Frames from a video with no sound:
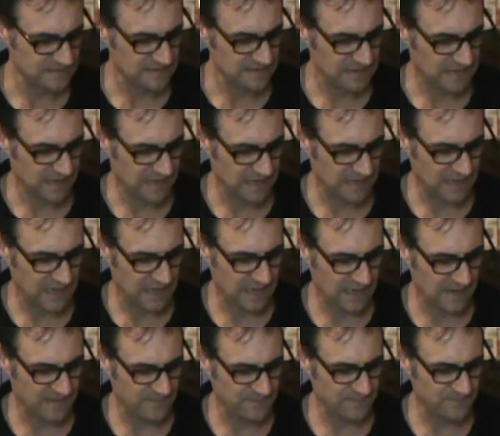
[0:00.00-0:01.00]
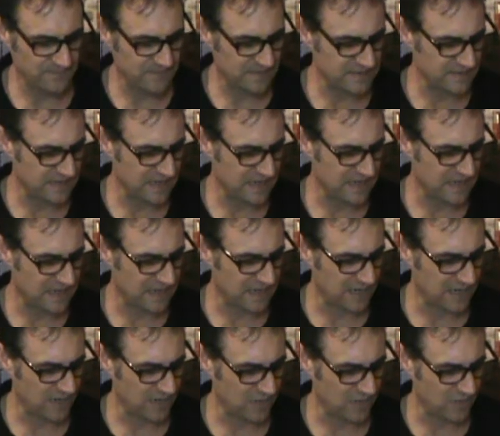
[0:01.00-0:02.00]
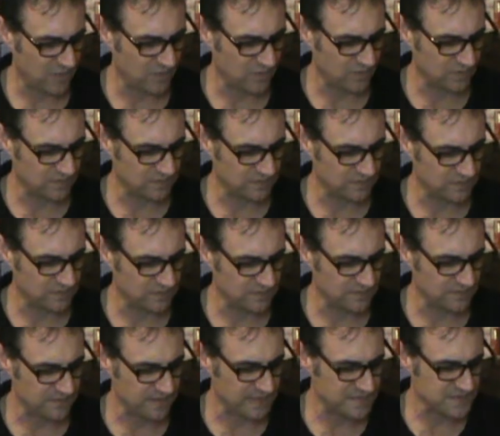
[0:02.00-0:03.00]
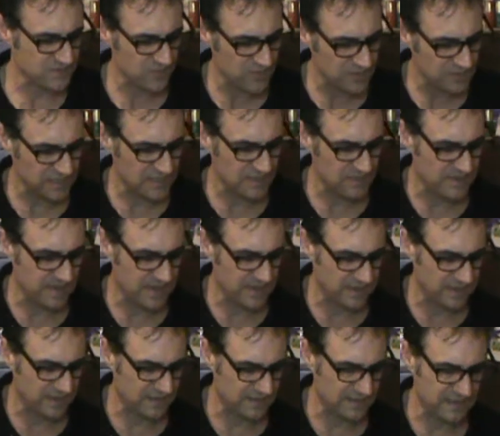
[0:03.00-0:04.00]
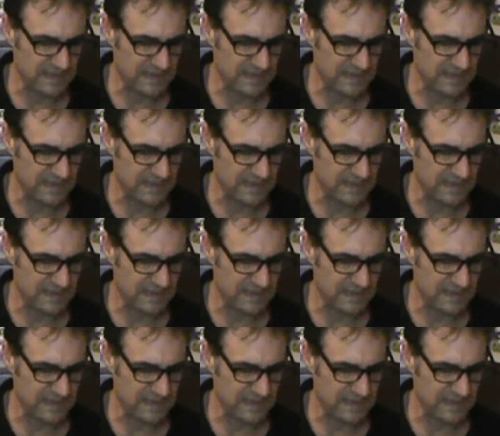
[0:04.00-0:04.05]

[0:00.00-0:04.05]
Now, that's really about it.